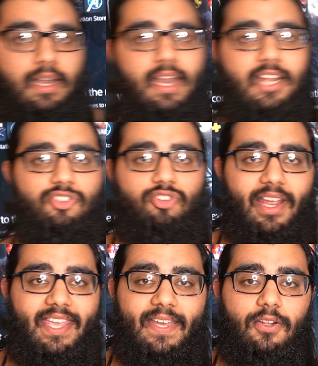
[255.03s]
Let's try
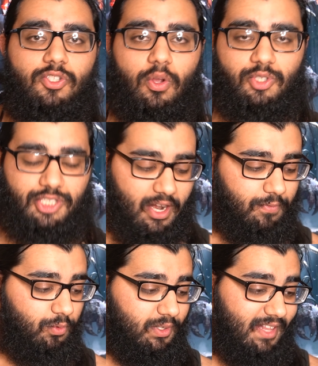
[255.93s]
Killzone
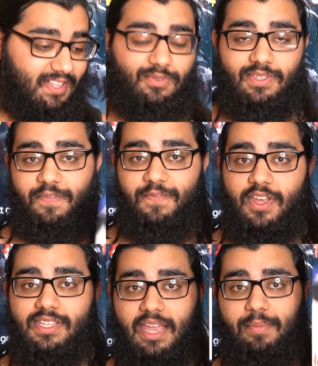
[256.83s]
Shadowfall. Now this was the
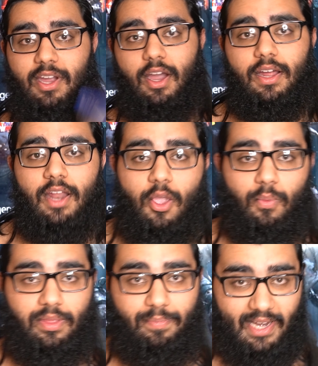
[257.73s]
first game I got
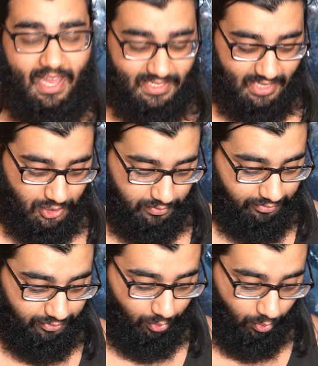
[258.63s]
with PlayStation
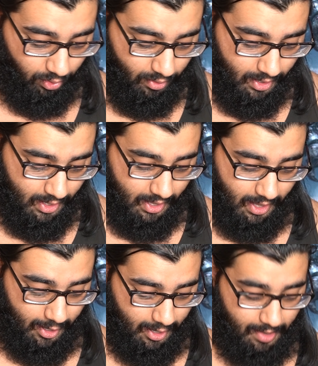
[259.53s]
4.
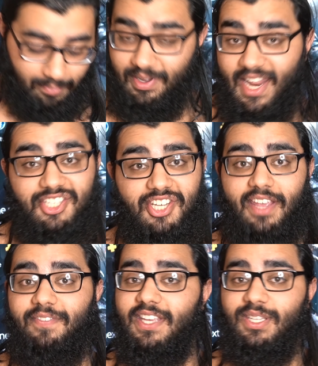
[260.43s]
Let's check
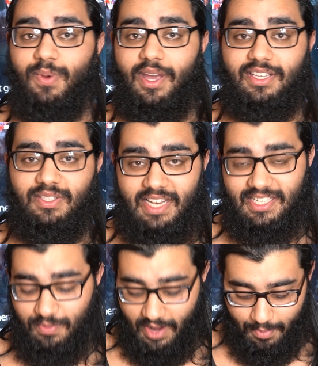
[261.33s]
if this works. Let's
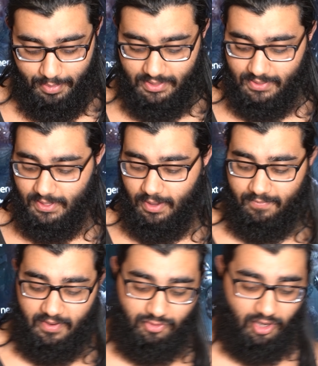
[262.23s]
see what happens.
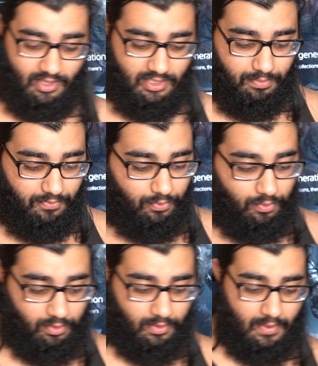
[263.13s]
Never tried this
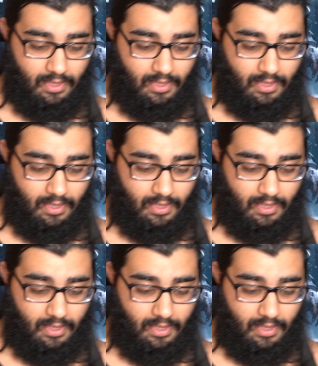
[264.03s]
before.